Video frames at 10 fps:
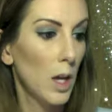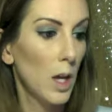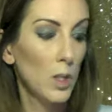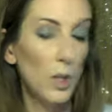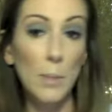
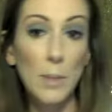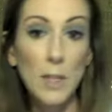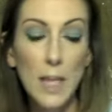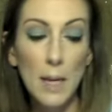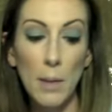So I'm going to
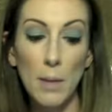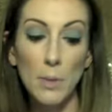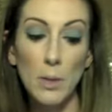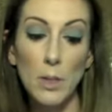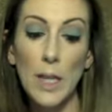take my
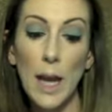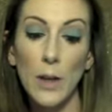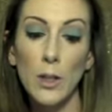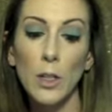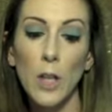
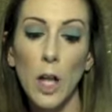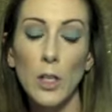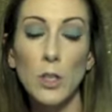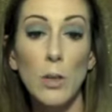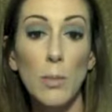Beautycounter Color
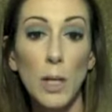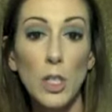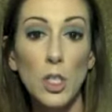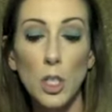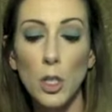Sweet Blush
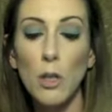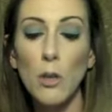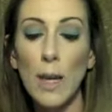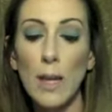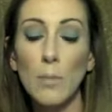Duo
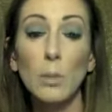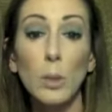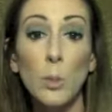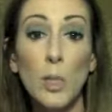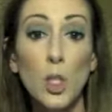in Bloom
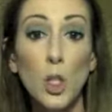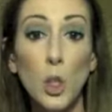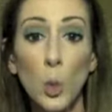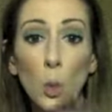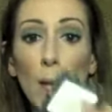and
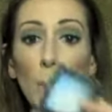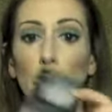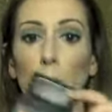Tulip.